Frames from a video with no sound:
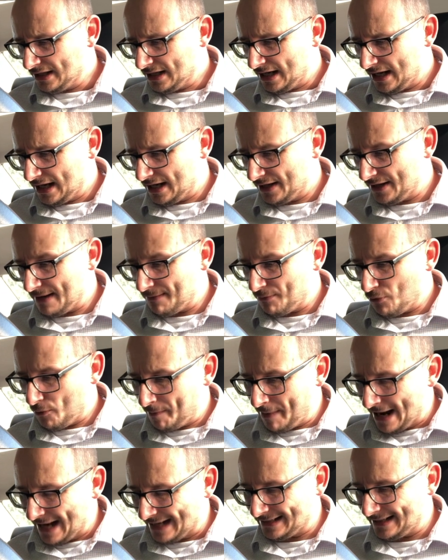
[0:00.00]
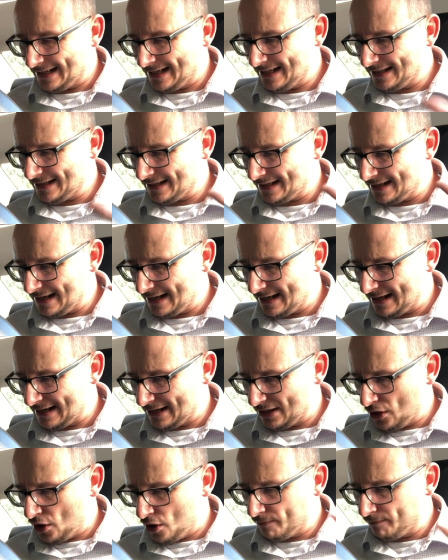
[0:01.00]
They had more passes,
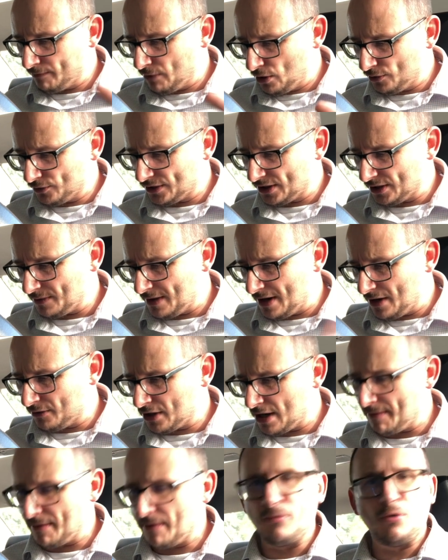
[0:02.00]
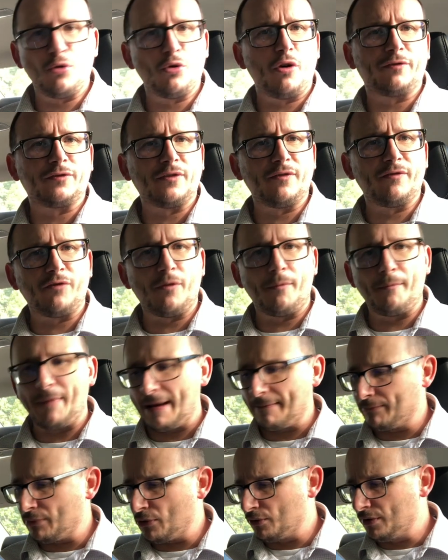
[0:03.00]
long balls as well, coming more often from
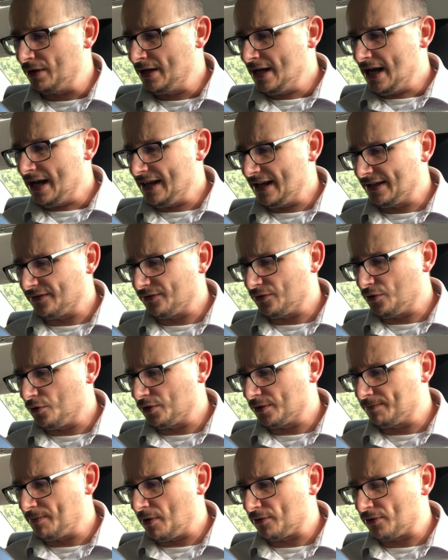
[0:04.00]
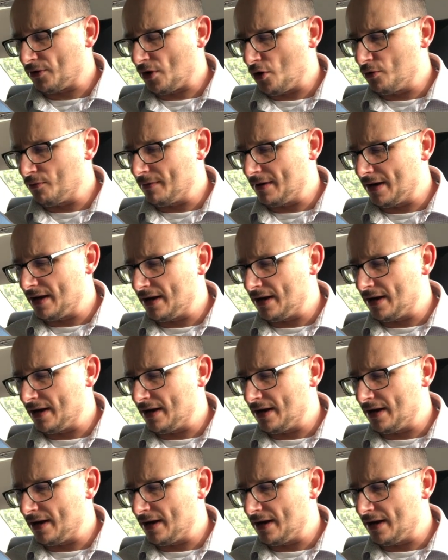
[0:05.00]
Blackpool. And that's, of course, both home,